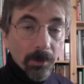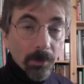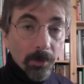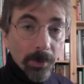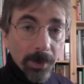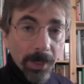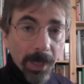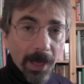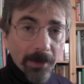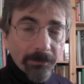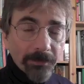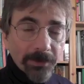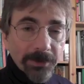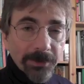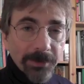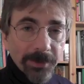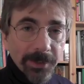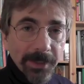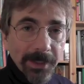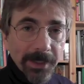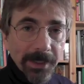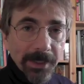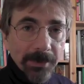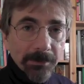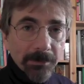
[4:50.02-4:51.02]
We have a
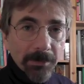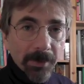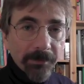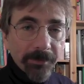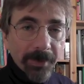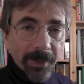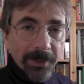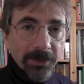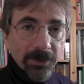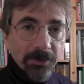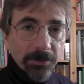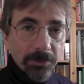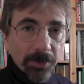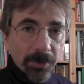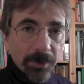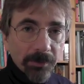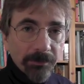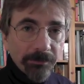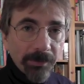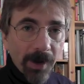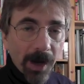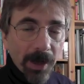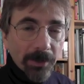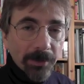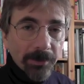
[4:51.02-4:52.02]
team of expert
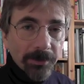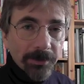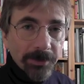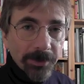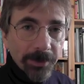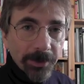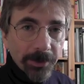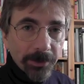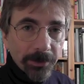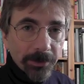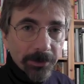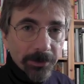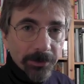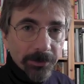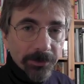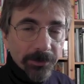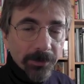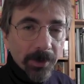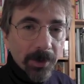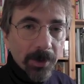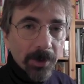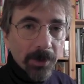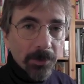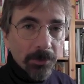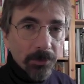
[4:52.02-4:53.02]
volunteers
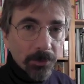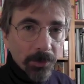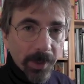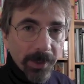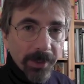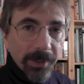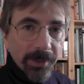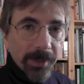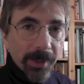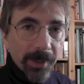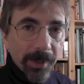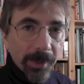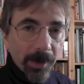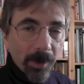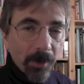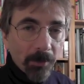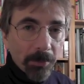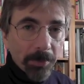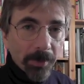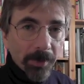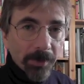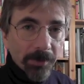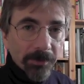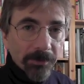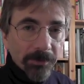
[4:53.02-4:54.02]
ready to
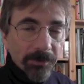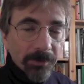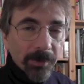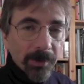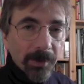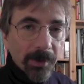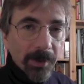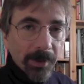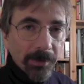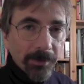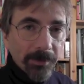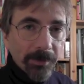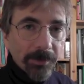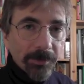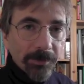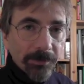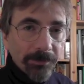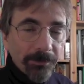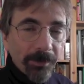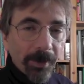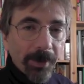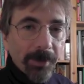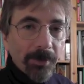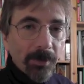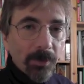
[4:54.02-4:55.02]
help us in this
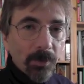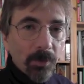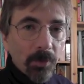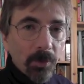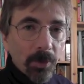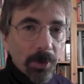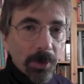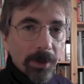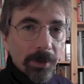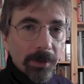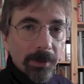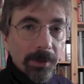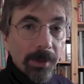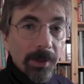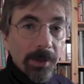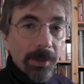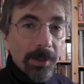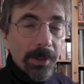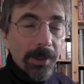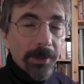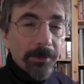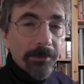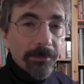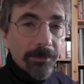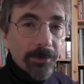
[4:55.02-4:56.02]
vital work
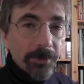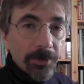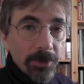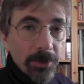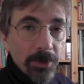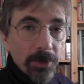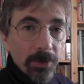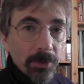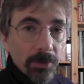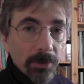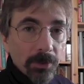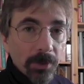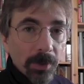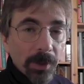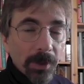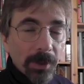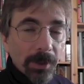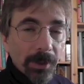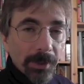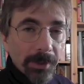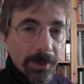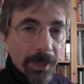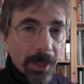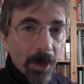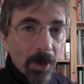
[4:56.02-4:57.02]
if you
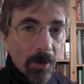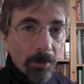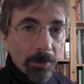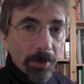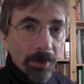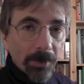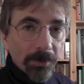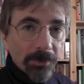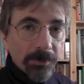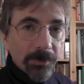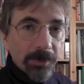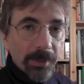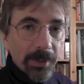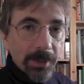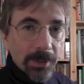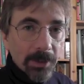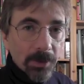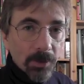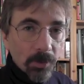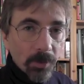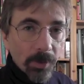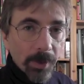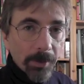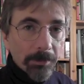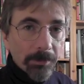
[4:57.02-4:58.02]
can help us
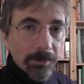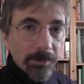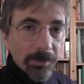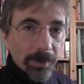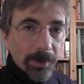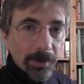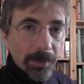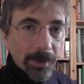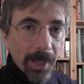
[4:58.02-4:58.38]
equip the